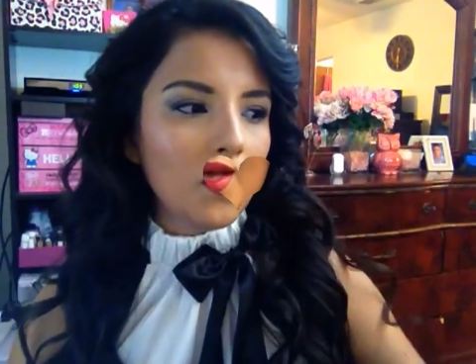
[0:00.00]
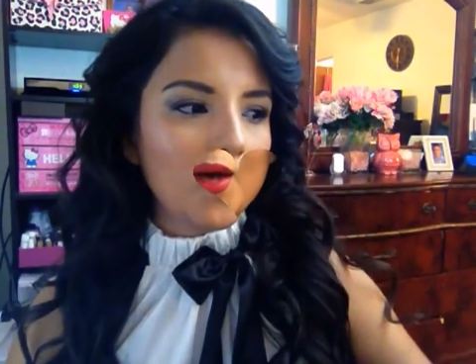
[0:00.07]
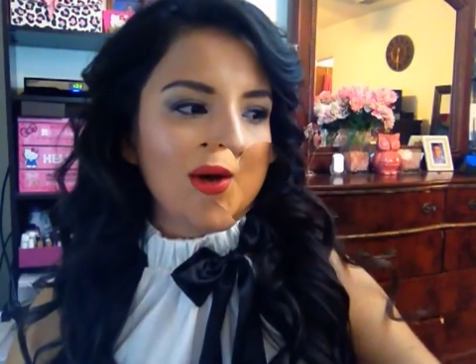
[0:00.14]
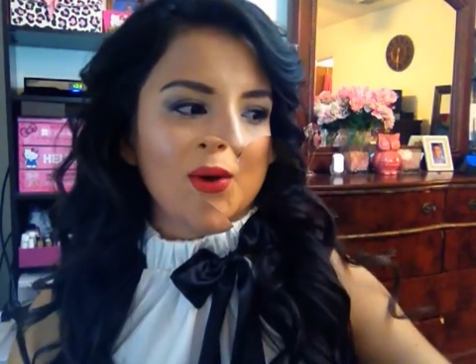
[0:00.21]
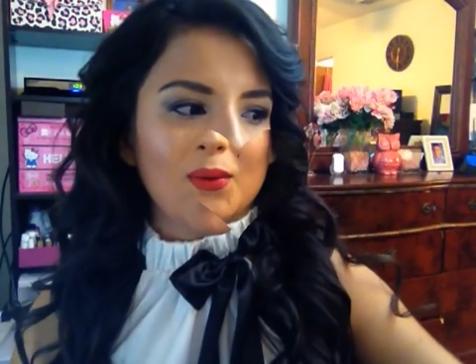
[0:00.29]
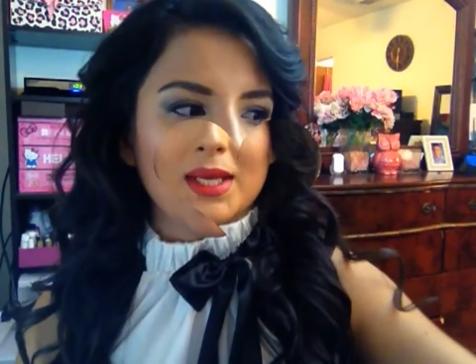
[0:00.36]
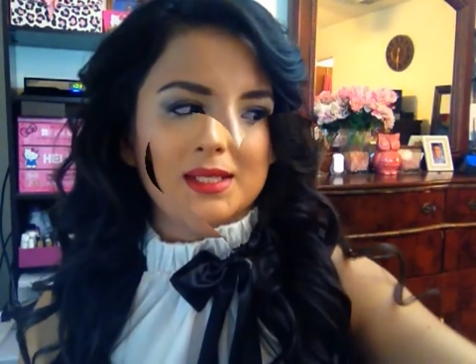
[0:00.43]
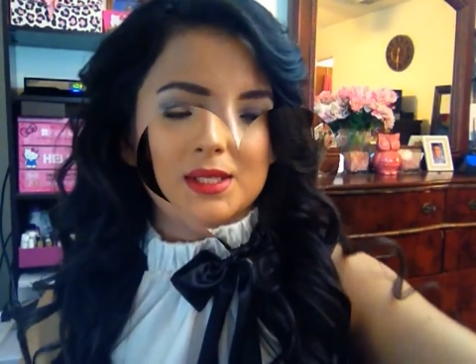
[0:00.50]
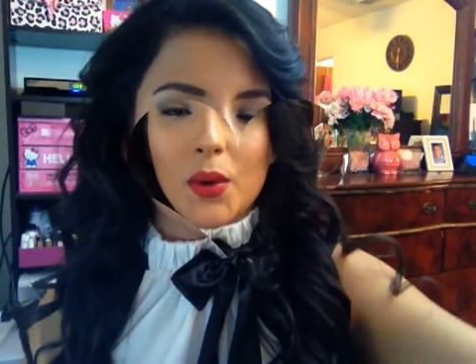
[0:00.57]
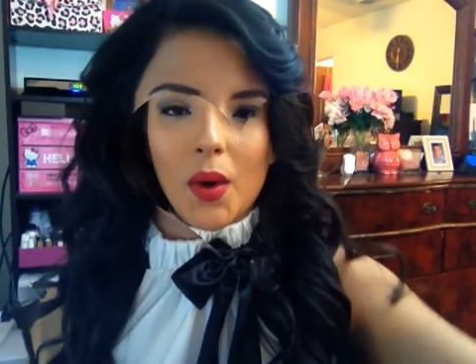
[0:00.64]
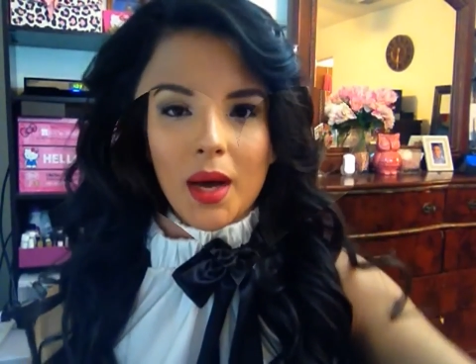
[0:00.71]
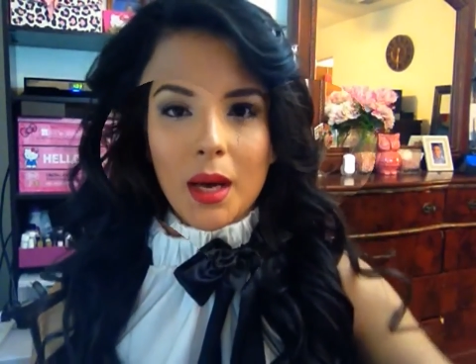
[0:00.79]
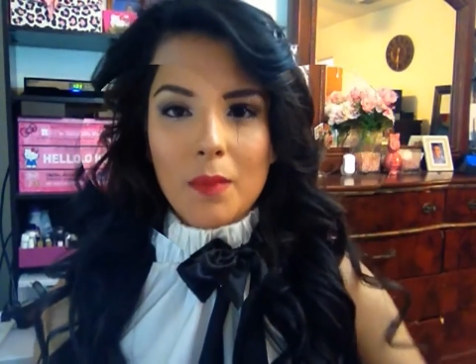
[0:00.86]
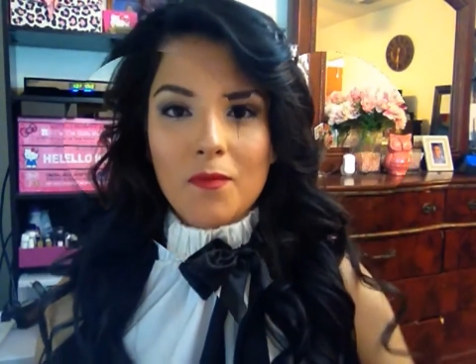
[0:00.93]
What
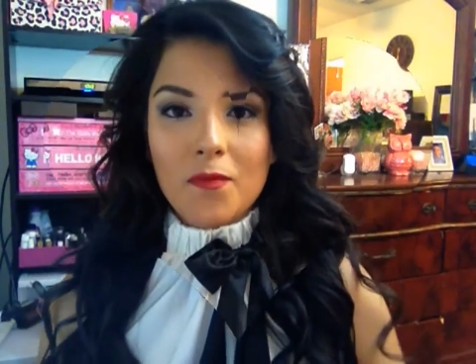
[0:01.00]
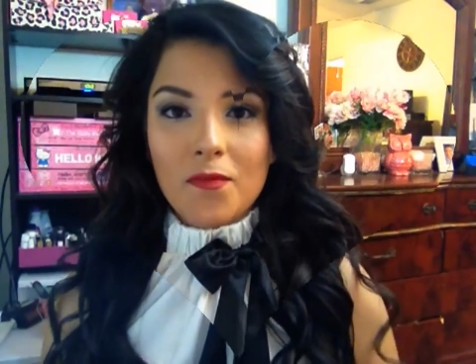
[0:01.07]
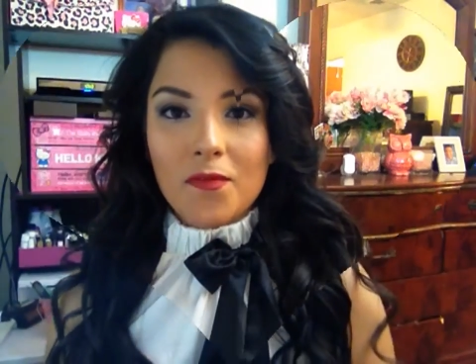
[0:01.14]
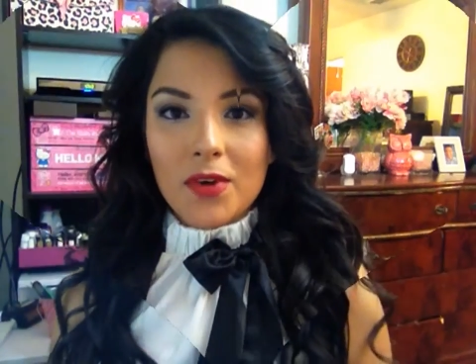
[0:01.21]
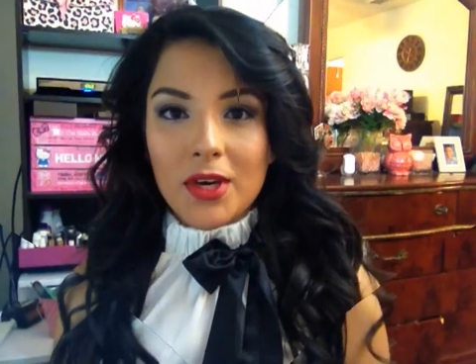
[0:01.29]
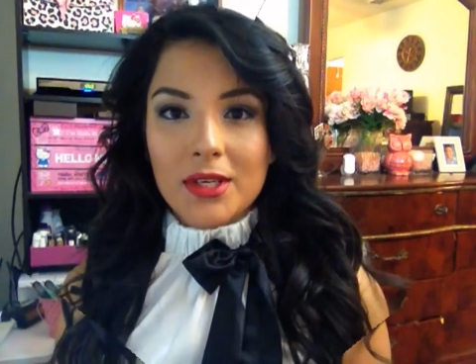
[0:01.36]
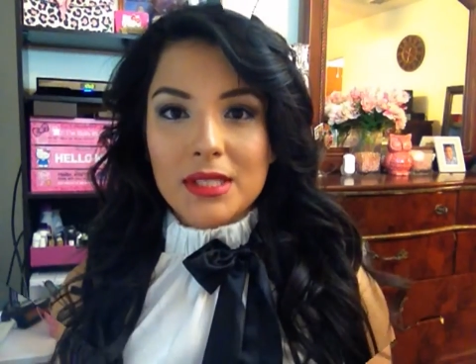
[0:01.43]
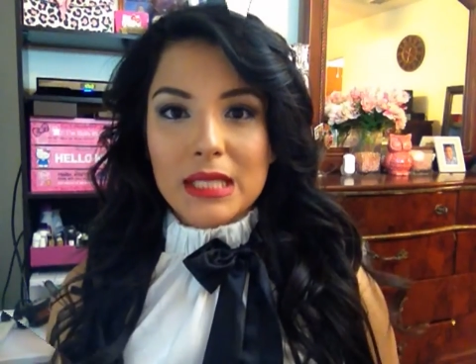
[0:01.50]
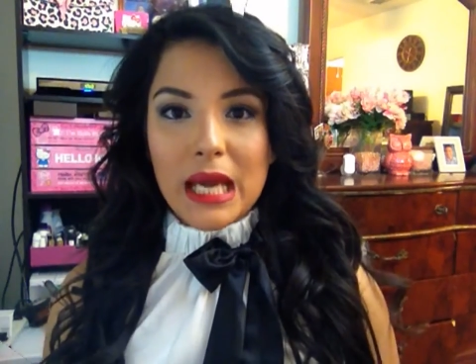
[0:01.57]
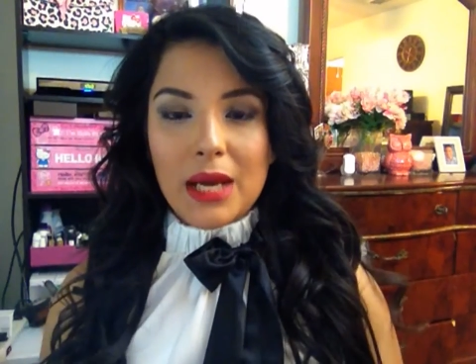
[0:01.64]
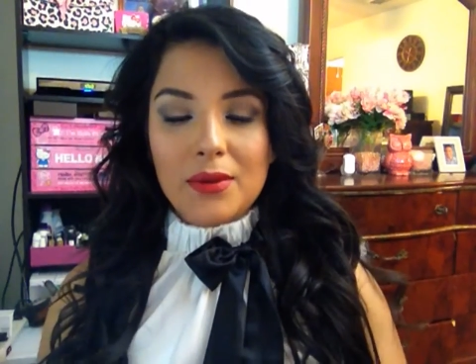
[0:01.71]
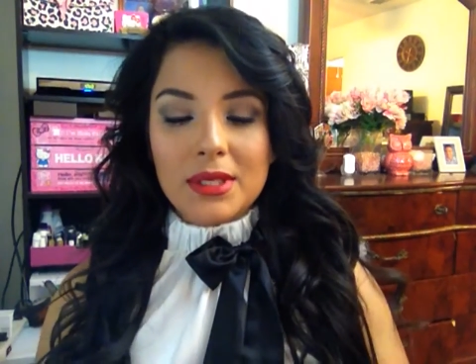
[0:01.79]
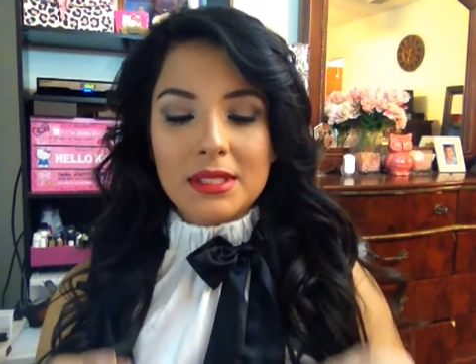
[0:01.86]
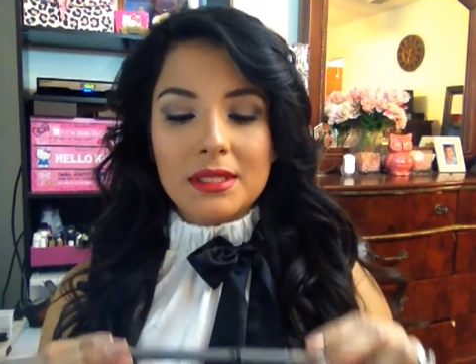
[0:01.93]
is up first? I
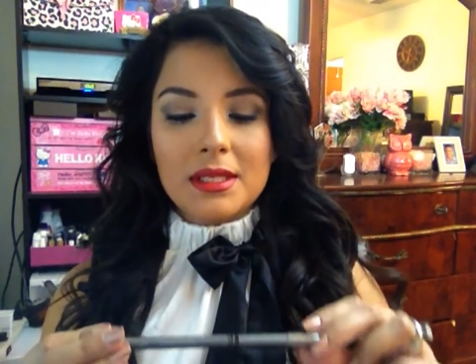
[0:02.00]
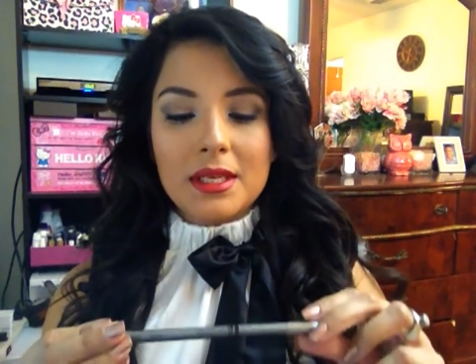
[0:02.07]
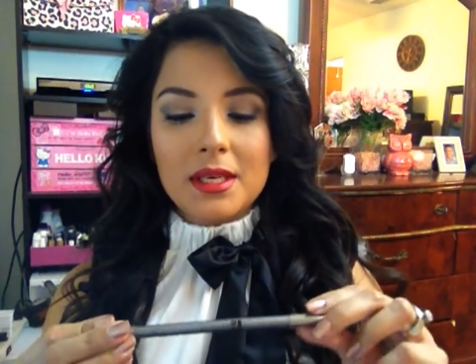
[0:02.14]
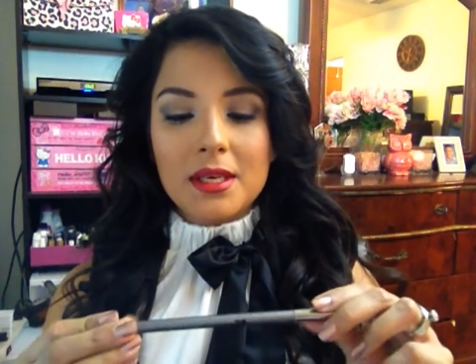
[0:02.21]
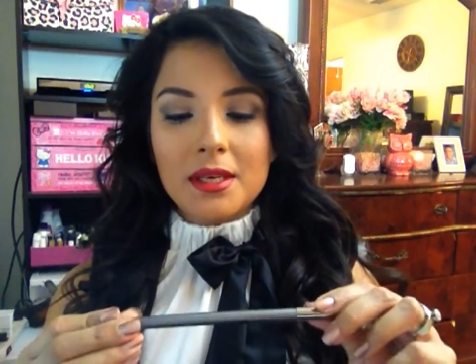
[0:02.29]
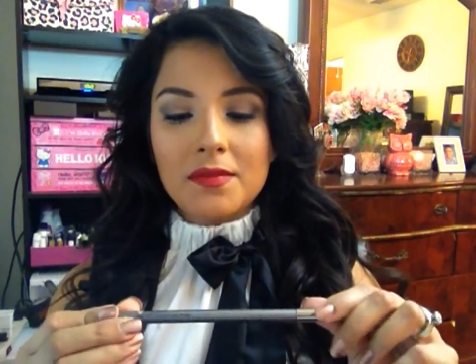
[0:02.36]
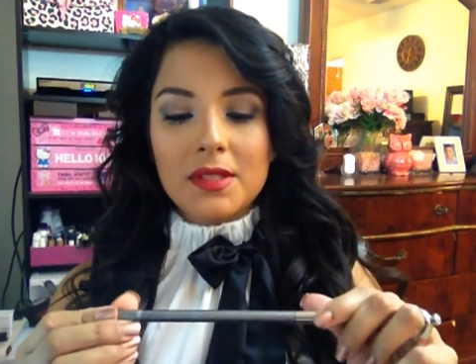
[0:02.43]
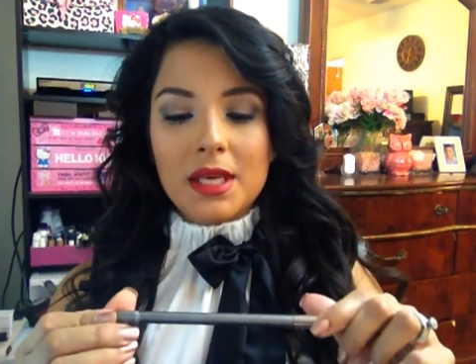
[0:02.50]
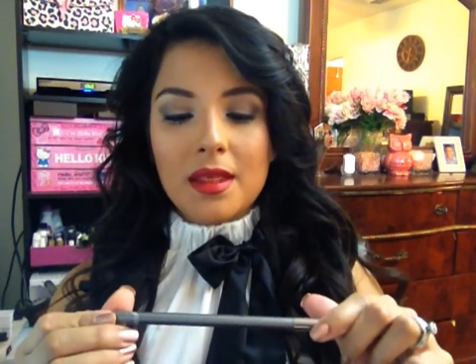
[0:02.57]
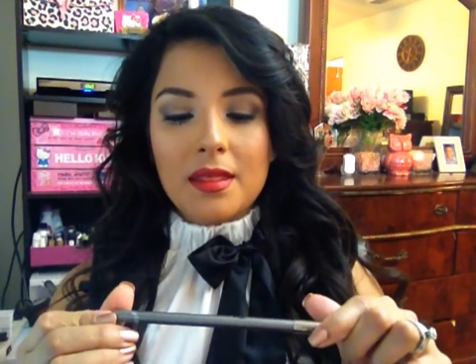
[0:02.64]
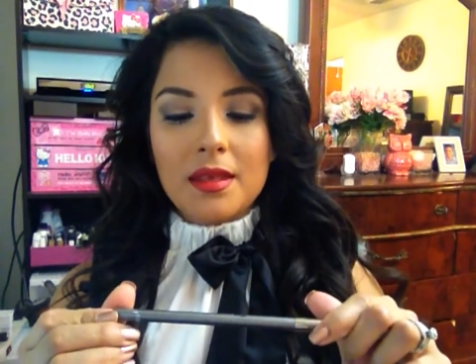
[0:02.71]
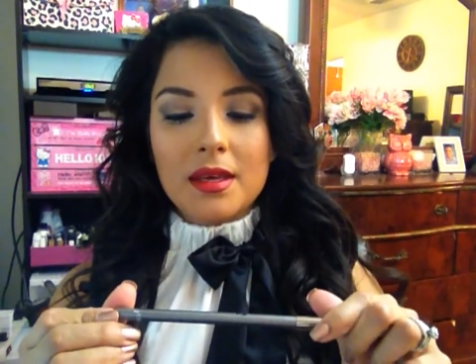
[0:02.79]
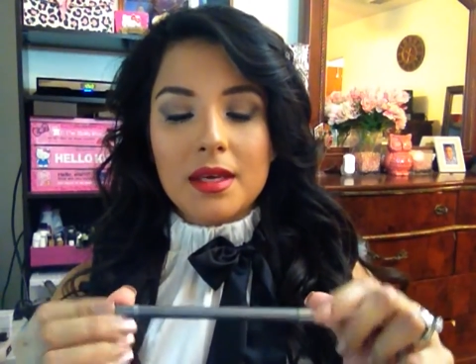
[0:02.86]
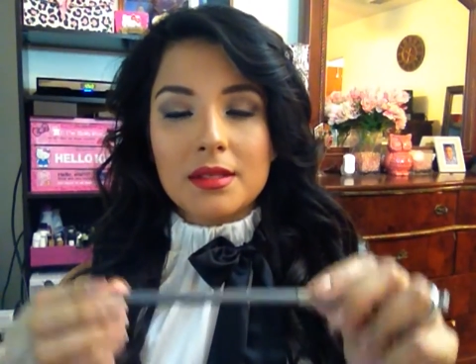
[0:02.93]
received
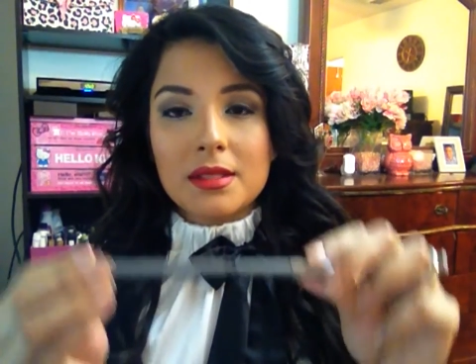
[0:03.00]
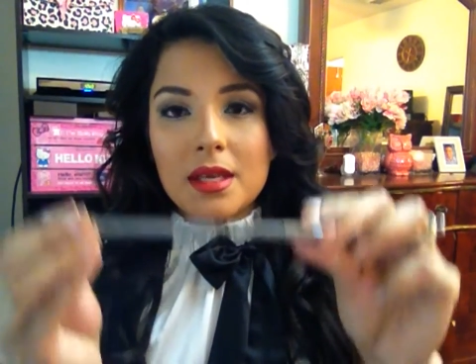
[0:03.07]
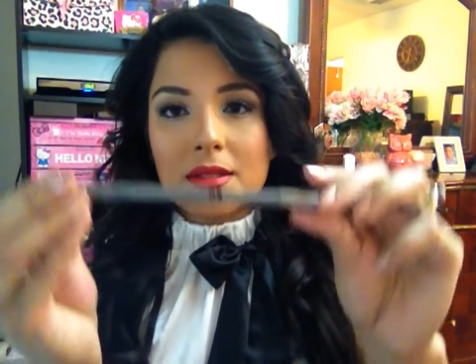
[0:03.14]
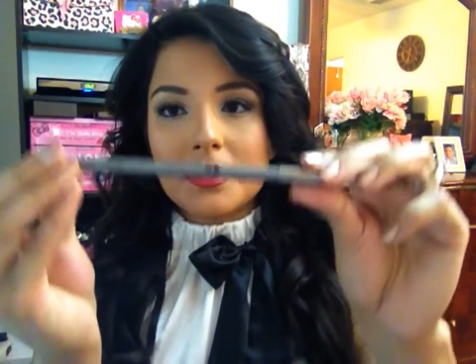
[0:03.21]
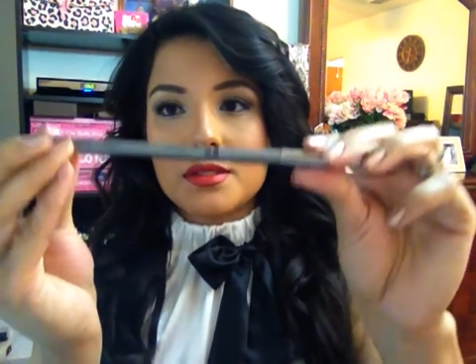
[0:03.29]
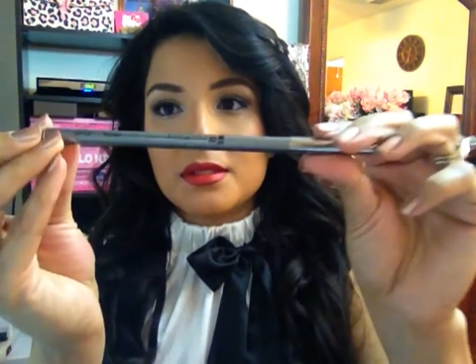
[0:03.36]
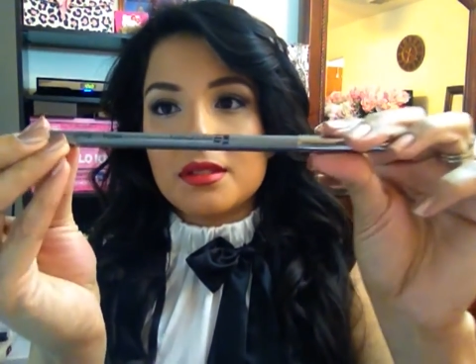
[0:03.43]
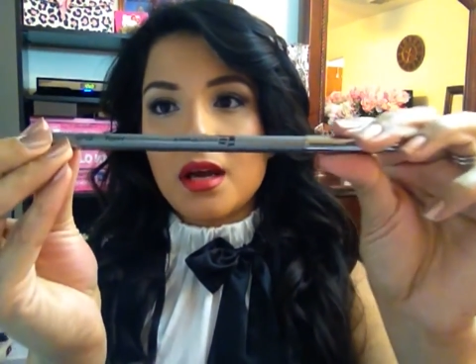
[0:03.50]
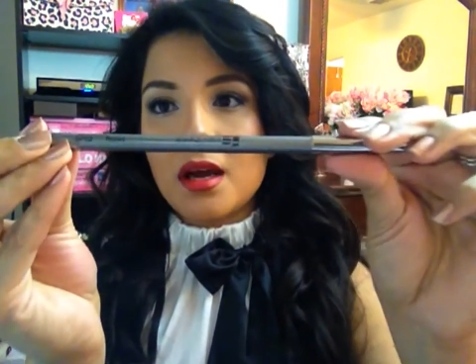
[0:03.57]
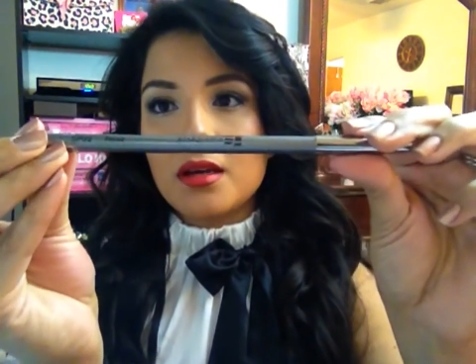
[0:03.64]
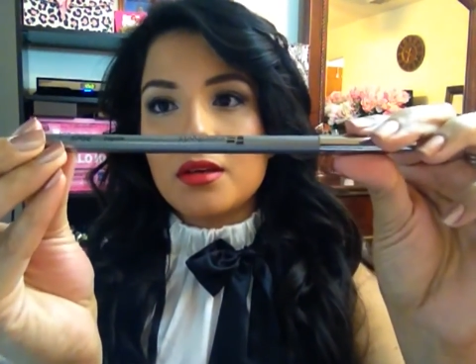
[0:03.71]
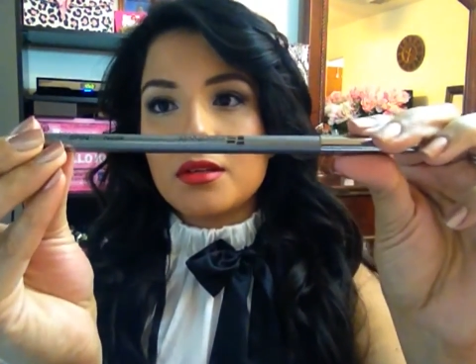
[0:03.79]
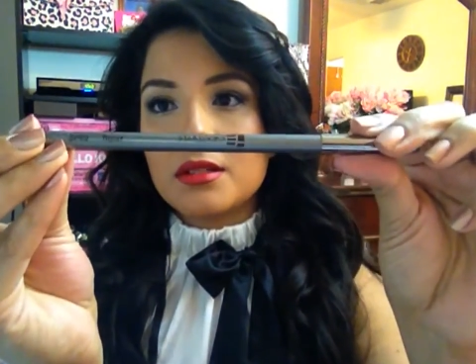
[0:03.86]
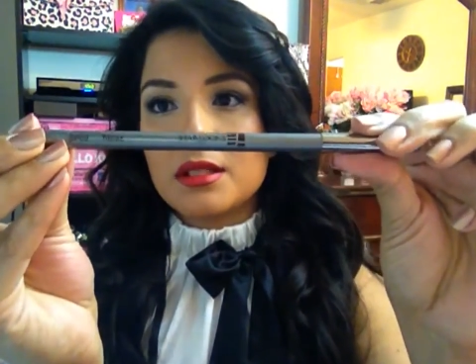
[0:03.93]
this
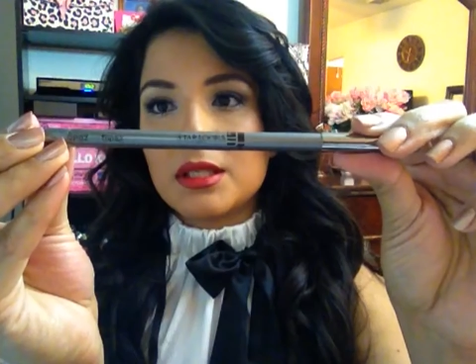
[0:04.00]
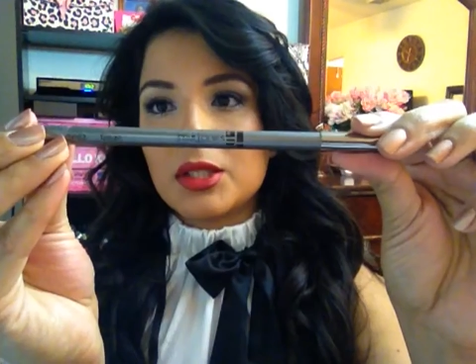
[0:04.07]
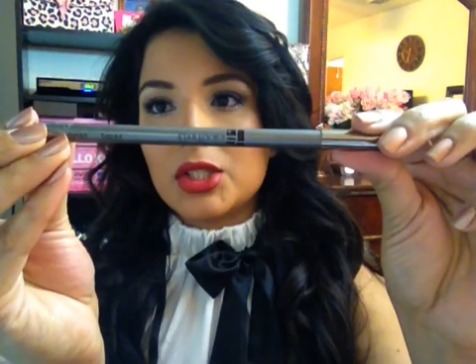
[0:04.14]
Starlooks